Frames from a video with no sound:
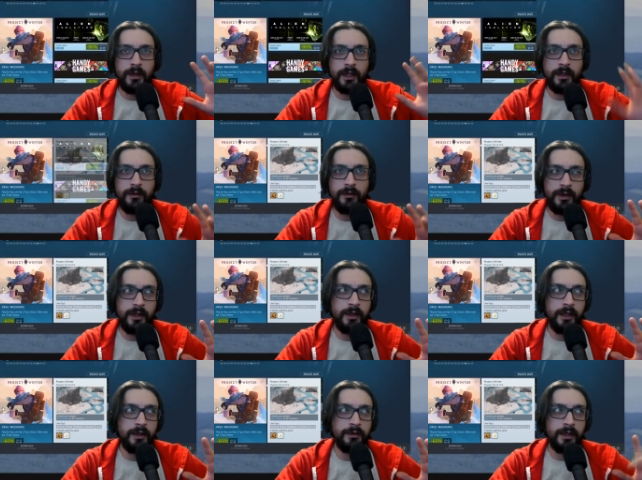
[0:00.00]
couldn't figure
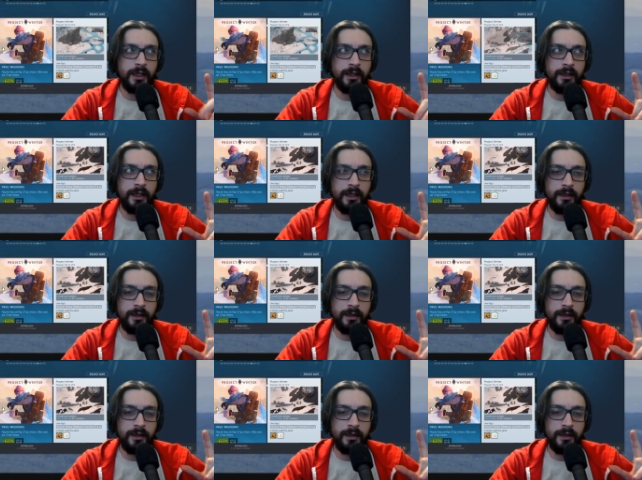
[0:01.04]
out how to get